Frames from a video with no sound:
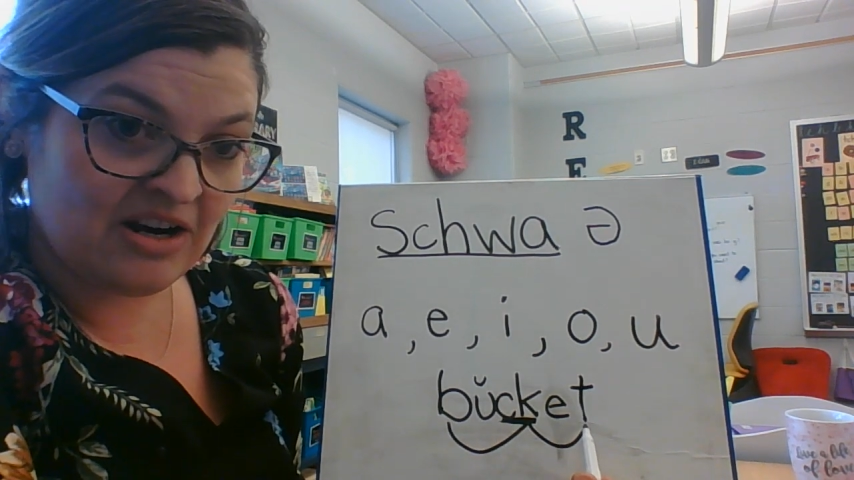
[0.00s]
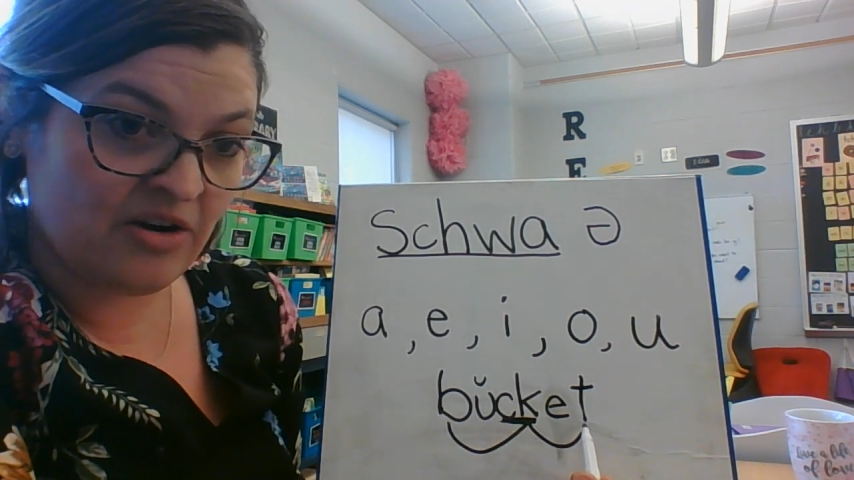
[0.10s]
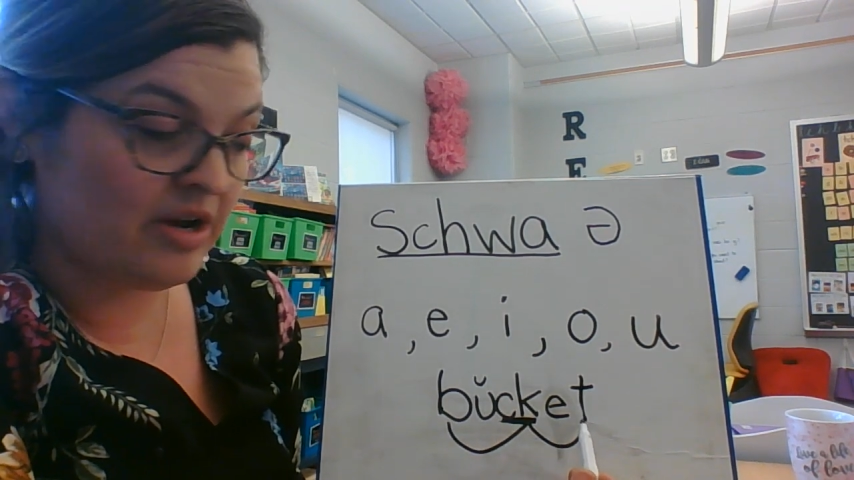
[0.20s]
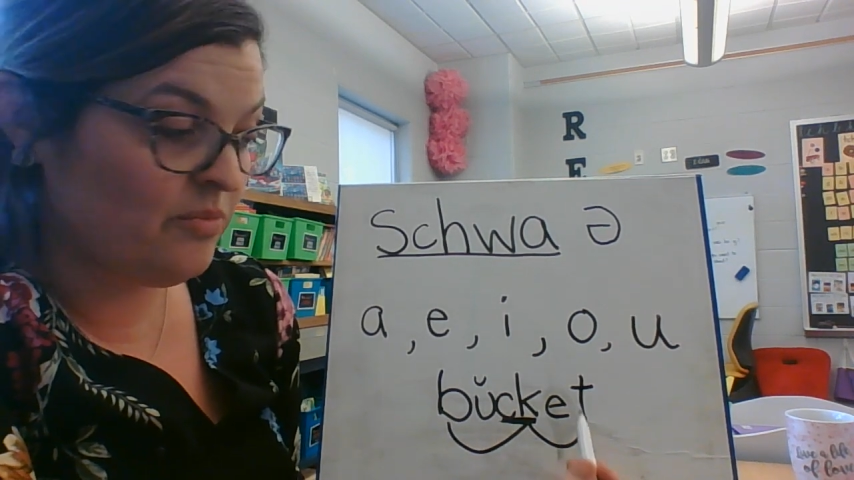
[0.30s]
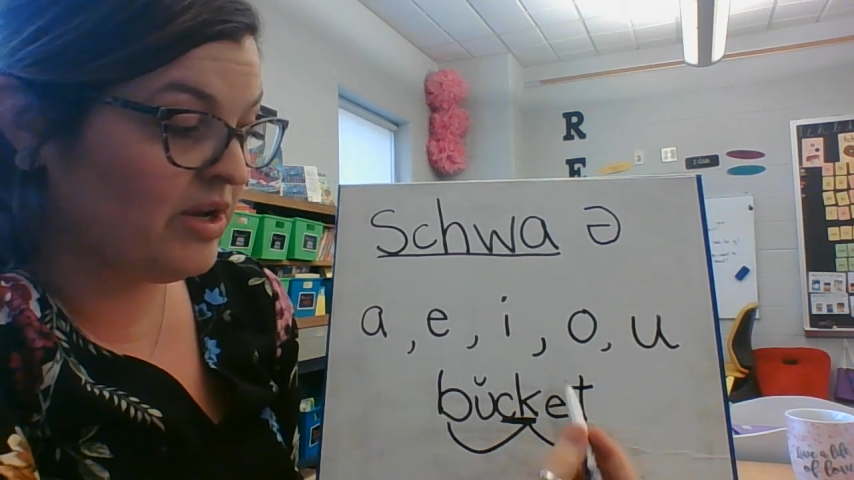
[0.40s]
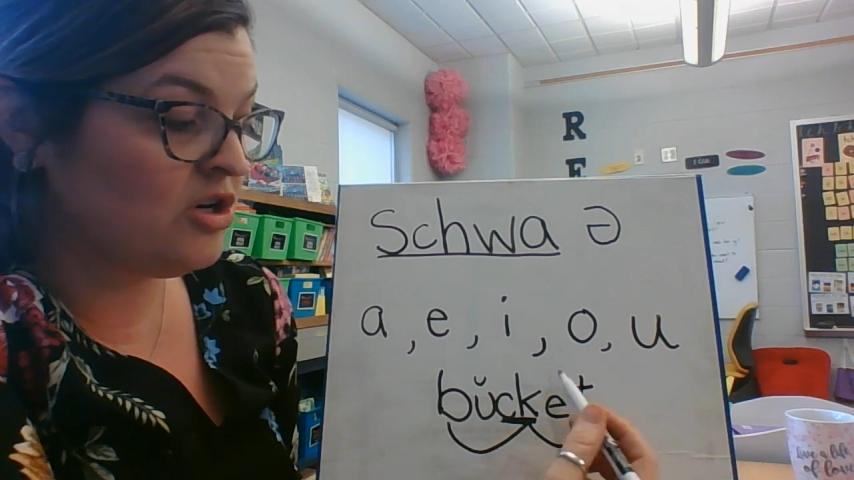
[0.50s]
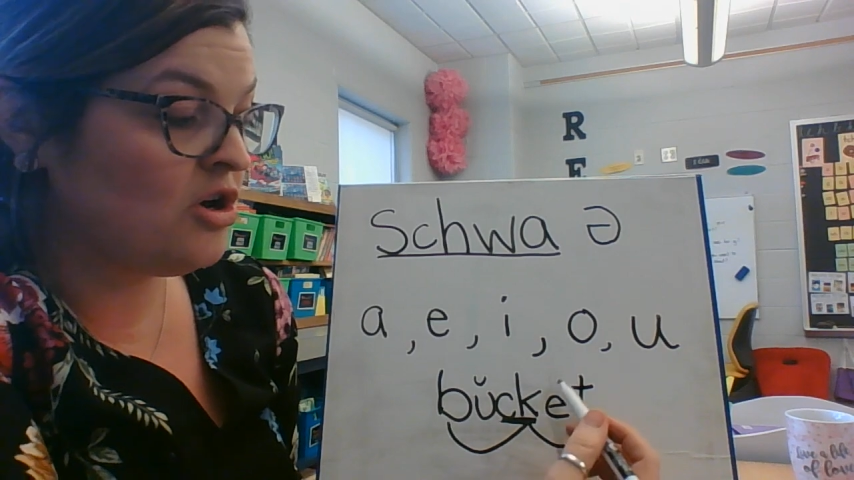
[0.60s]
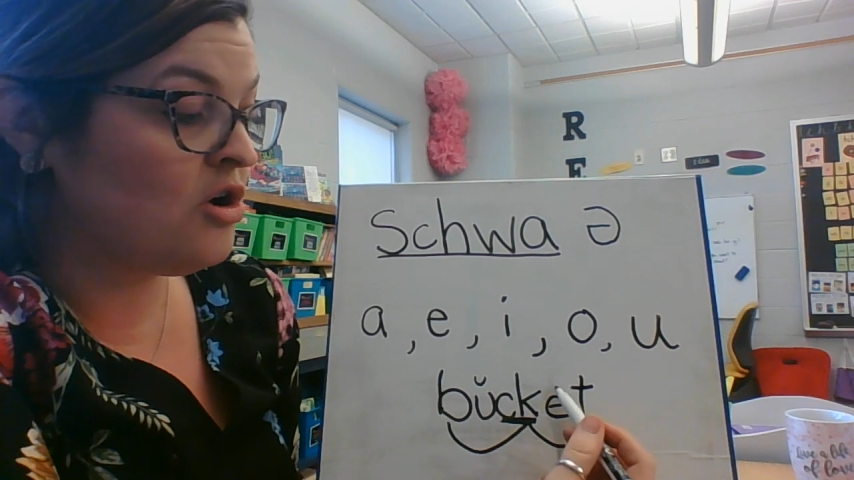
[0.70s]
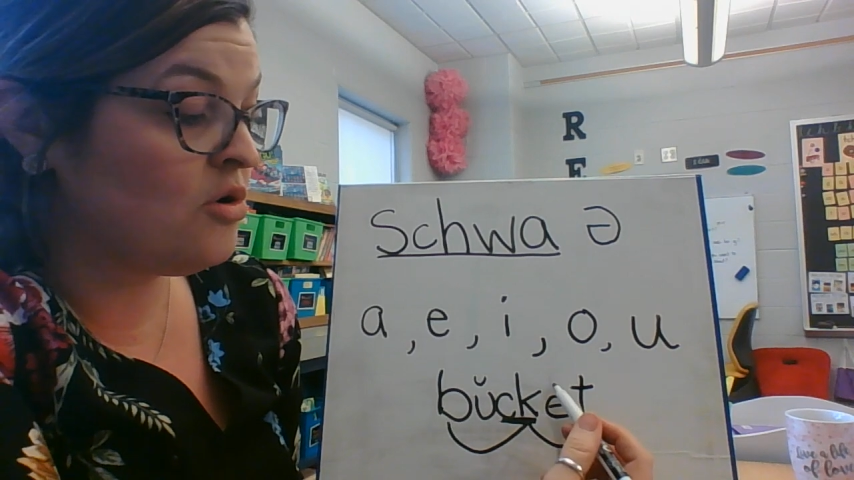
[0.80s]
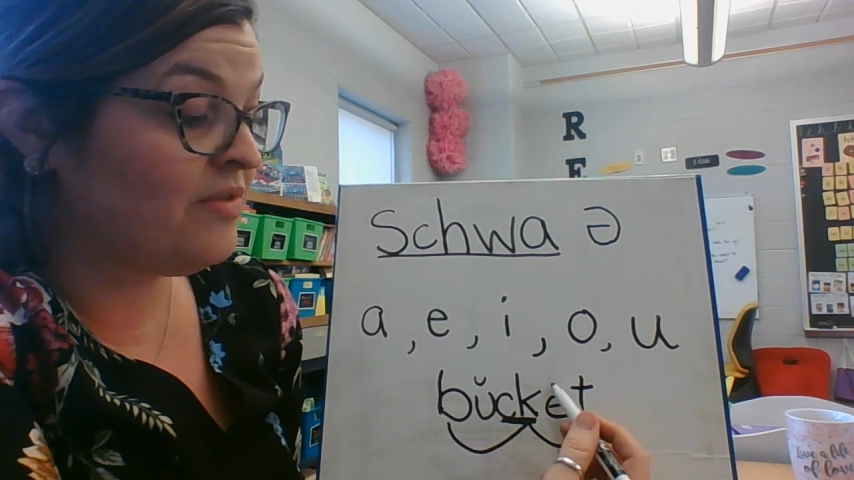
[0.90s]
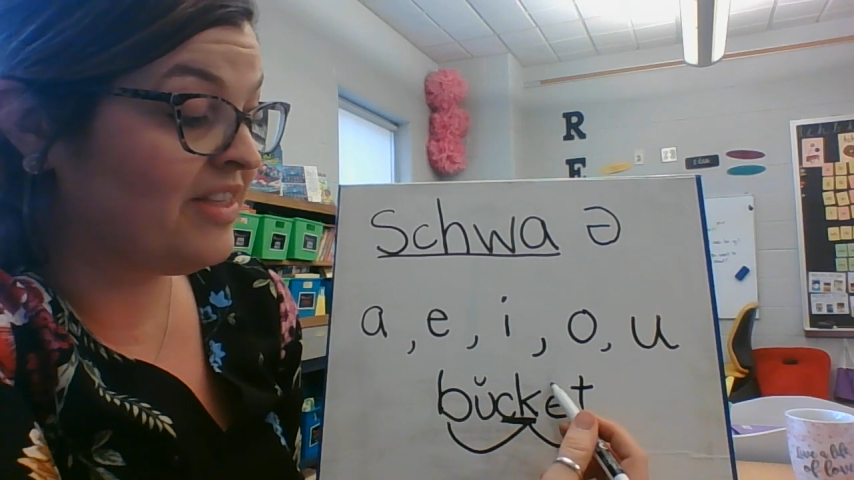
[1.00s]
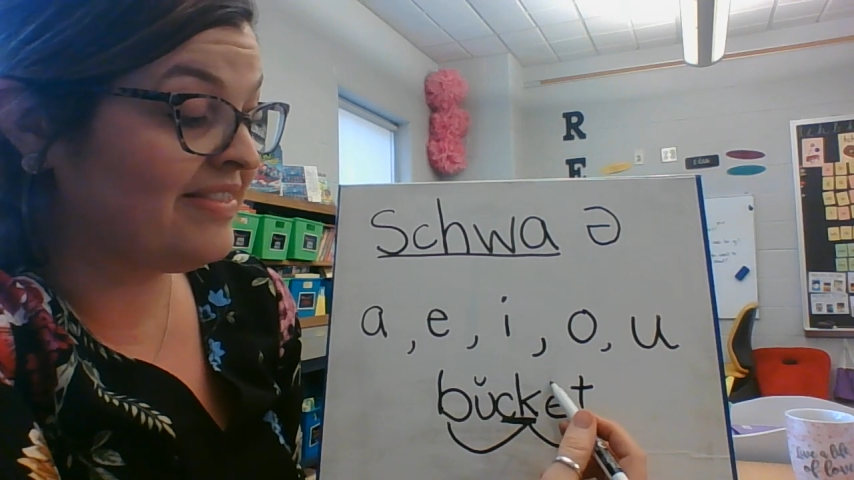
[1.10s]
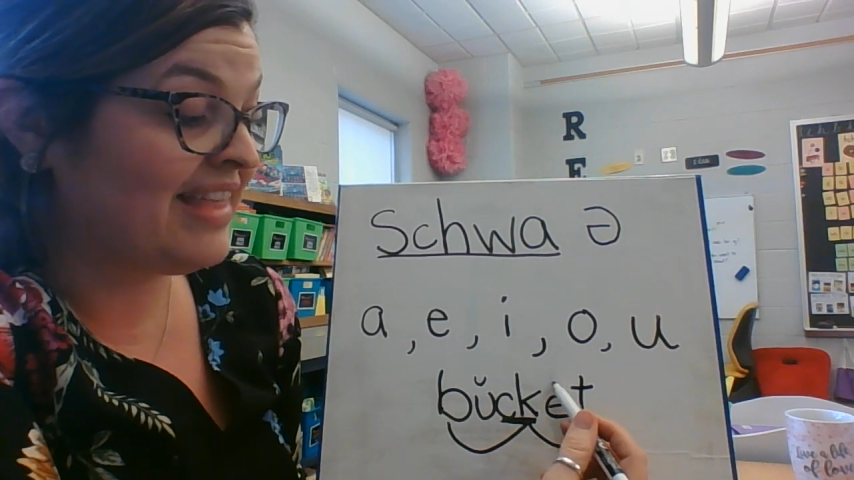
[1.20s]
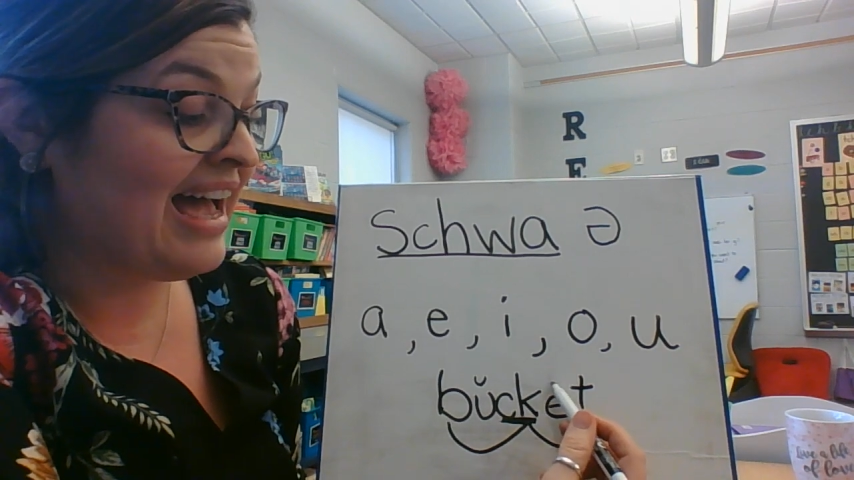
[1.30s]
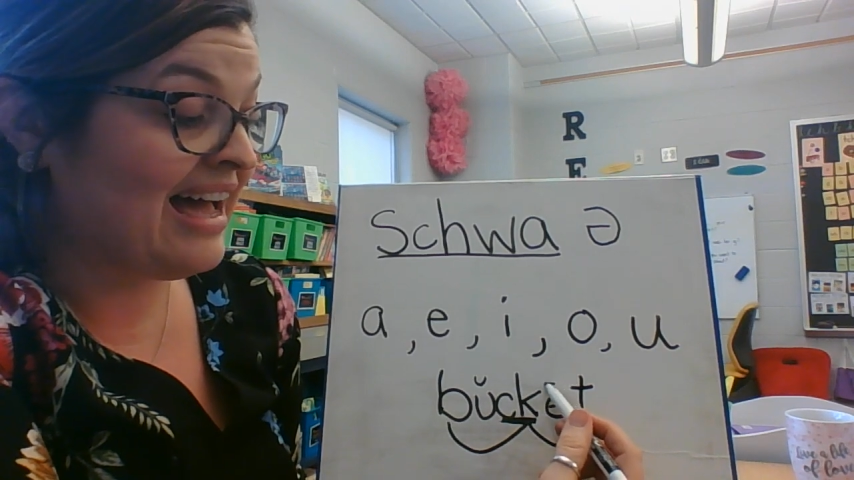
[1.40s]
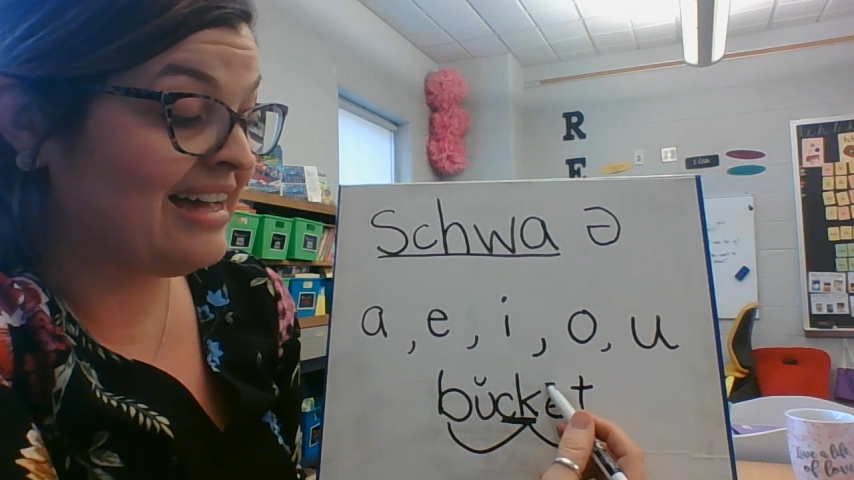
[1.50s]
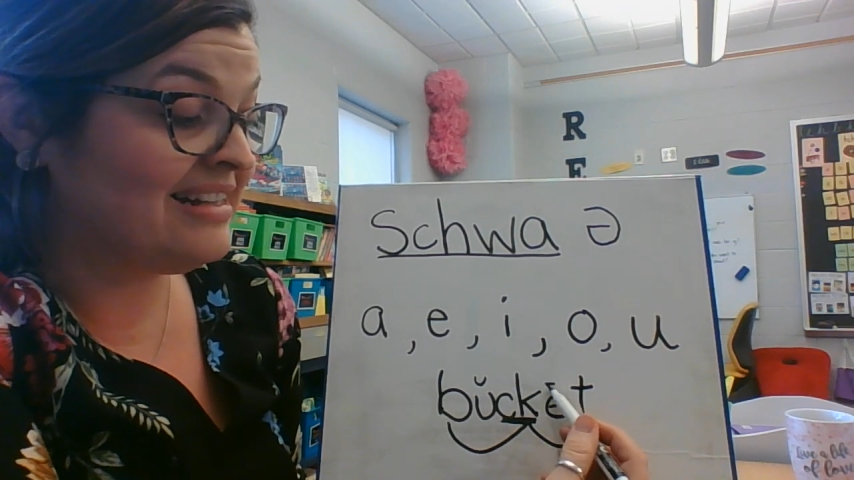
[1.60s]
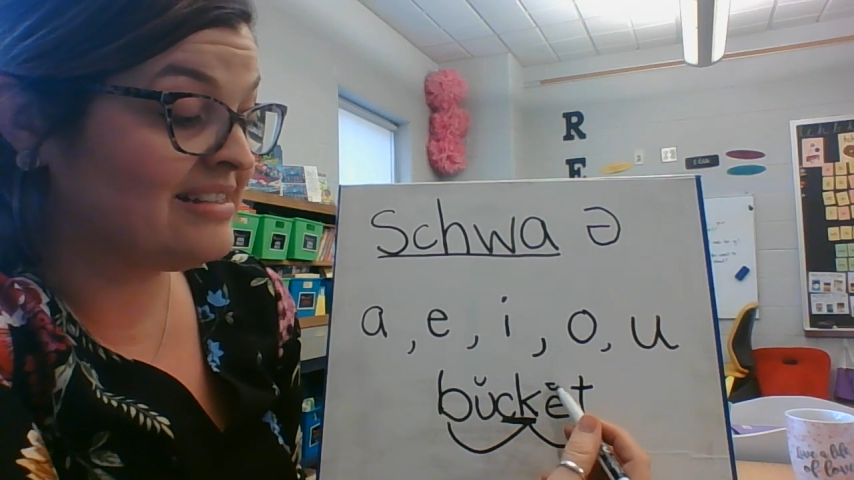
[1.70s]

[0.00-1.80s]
All right, we know that that